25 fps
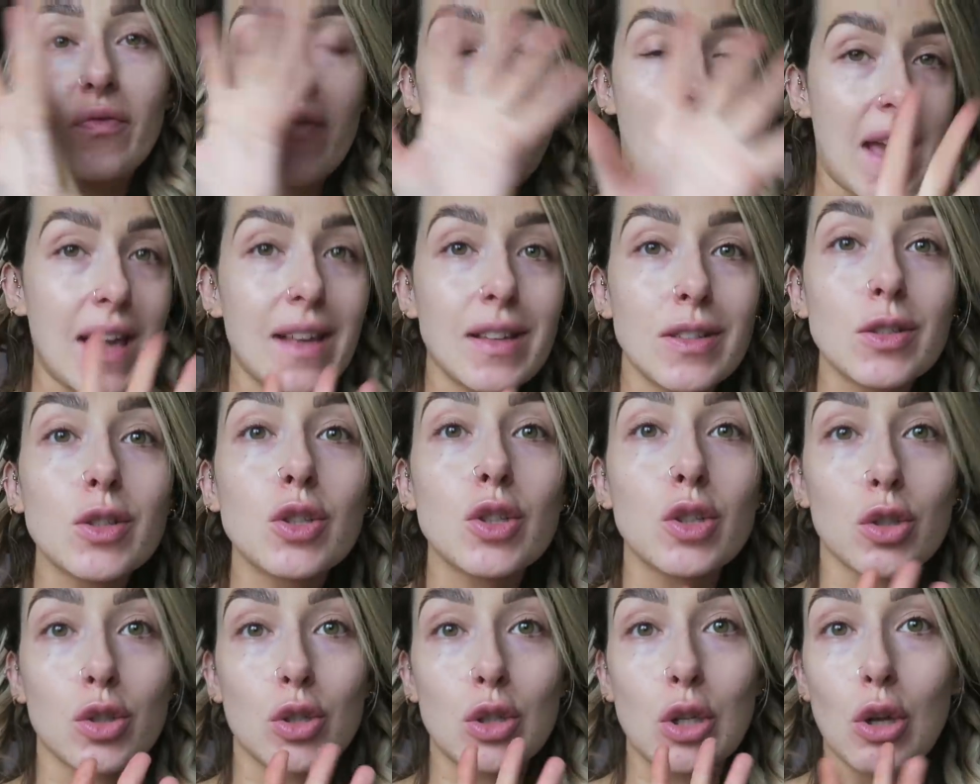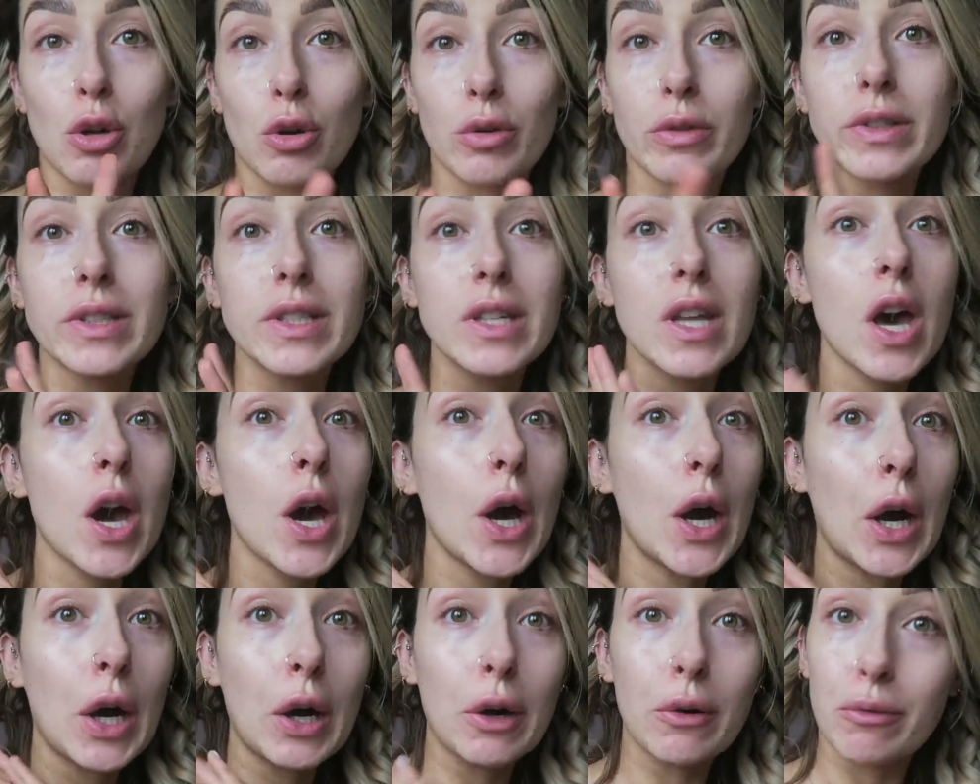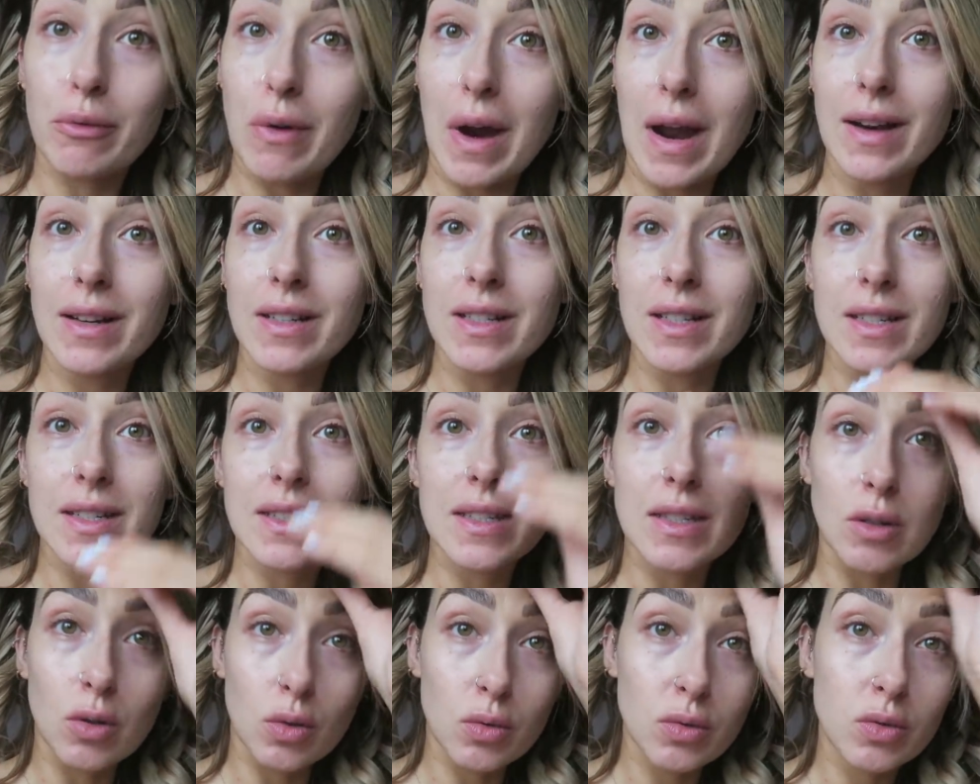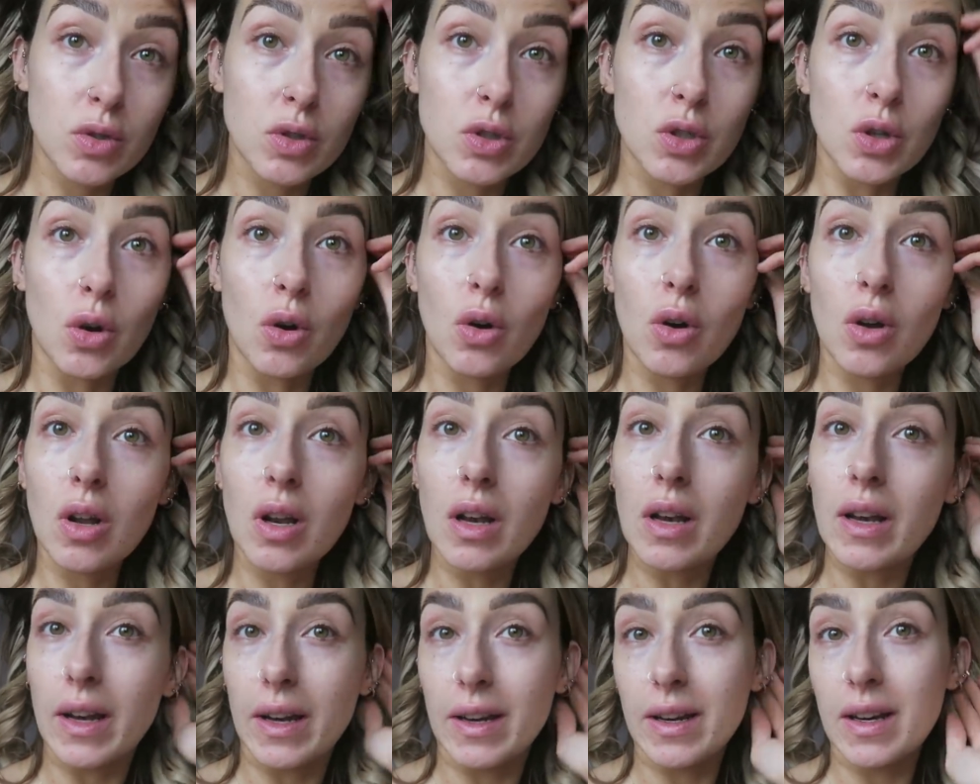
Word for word: face just looks horrendous so dull